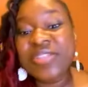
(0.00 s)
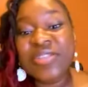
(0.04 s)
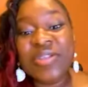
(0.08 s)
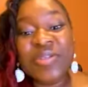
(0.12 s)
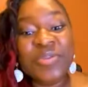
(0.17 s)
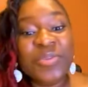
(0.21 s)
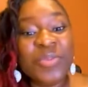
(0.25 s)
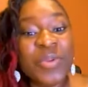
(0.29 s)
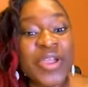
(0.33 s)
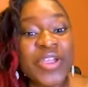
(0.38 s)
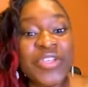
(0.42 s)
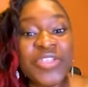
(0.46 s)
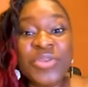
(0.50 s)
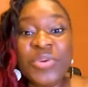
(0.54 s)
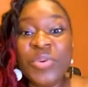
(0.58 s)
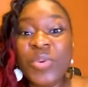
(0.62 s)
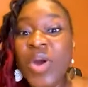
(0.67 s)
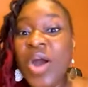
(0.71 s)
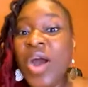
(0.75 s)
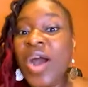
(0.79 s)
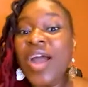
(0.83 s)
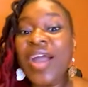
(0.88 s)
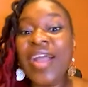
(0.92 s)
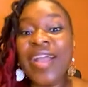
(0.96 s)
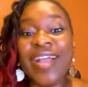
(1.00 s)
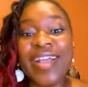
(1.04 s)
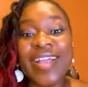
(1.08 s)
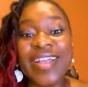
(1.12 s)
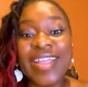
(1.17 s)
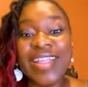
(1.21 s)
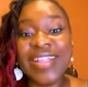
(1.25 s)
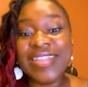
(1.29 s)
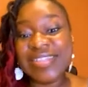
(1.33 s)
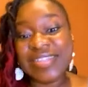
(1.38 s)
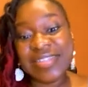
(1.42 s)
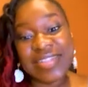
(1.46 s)
on who you are.
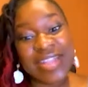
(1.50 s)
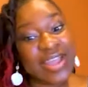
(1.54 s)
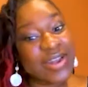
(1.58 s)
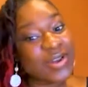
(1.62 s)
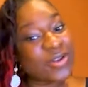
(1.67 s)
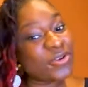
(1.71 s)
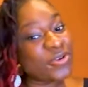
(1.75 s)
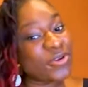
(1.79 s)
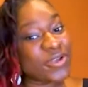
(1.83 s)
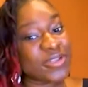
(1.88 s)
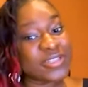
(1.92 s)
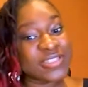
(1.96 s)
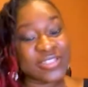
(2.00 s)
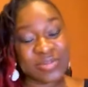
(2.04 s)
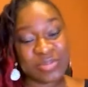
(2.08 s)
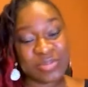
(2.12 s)
It's not across the